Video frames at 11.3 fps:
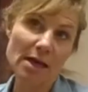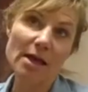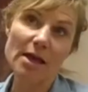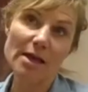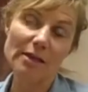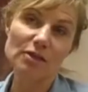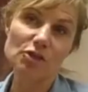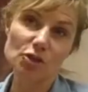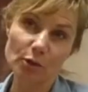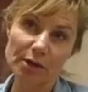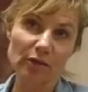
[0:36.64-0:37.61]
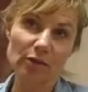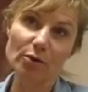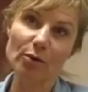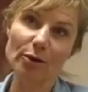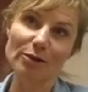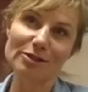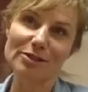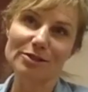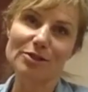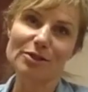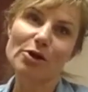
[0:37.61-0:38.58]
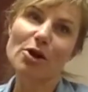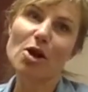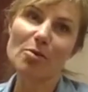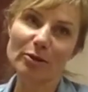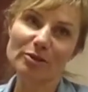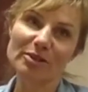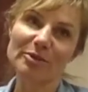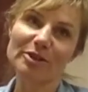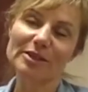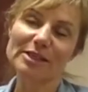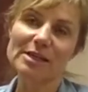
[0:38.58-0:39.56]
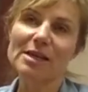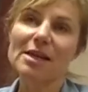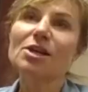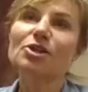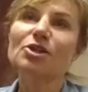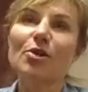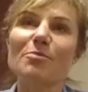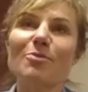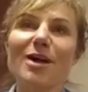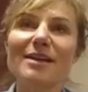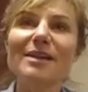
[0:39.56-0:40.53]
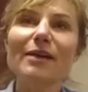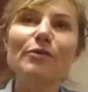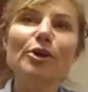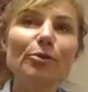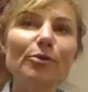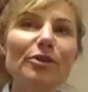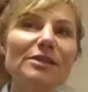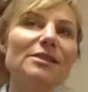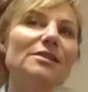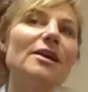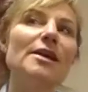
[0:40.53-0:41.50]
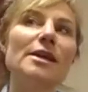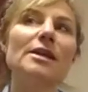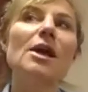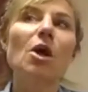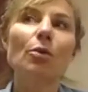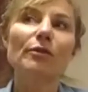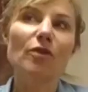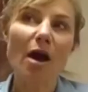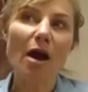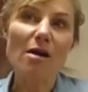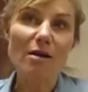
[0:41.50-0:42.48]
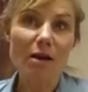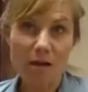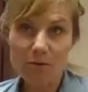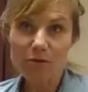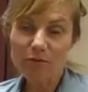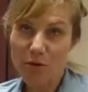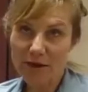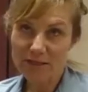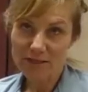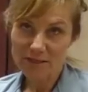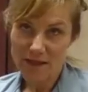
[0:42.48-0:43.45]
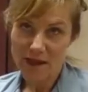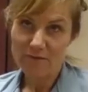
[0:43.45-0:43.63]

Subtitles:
and enjoying their horse to their utmost ability. So I'm glad to have you here with us tonight. We've got a couple of questions that have